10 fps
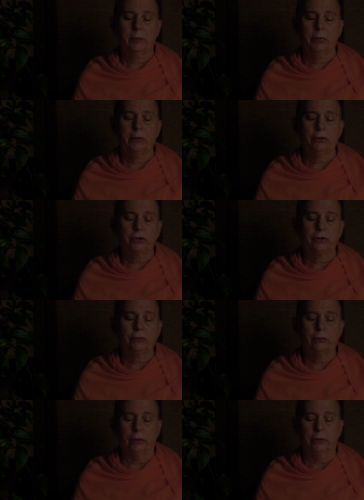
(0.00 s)
Be
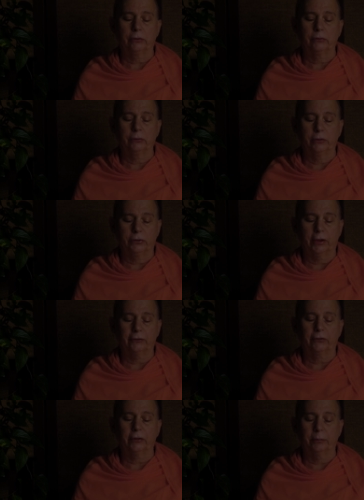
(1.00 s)
sure to
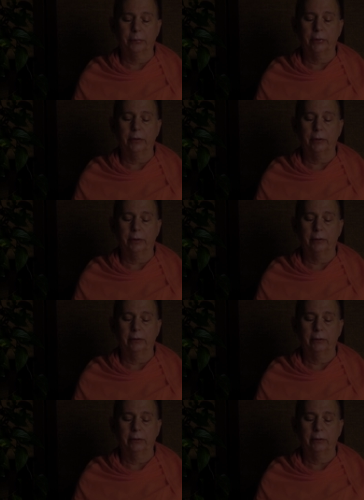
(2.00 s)
adjust your breathing